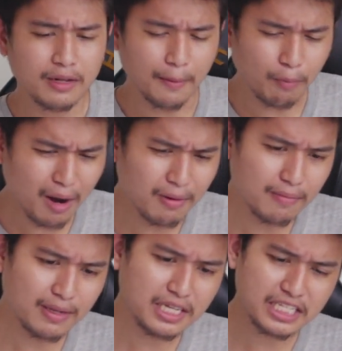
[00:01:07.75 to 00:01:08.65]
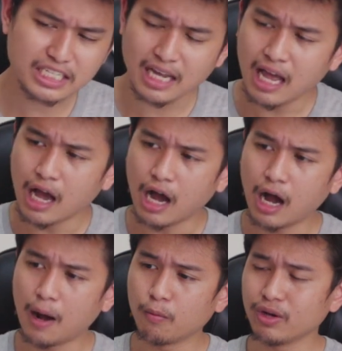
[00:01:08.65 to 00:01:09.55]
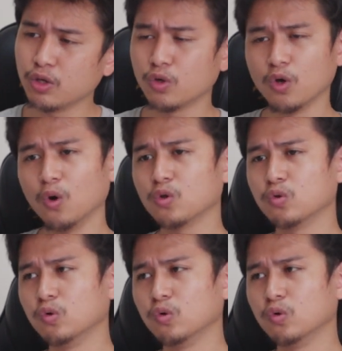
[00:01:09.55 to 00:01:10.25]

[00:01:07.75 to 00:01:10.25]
The problem is when you go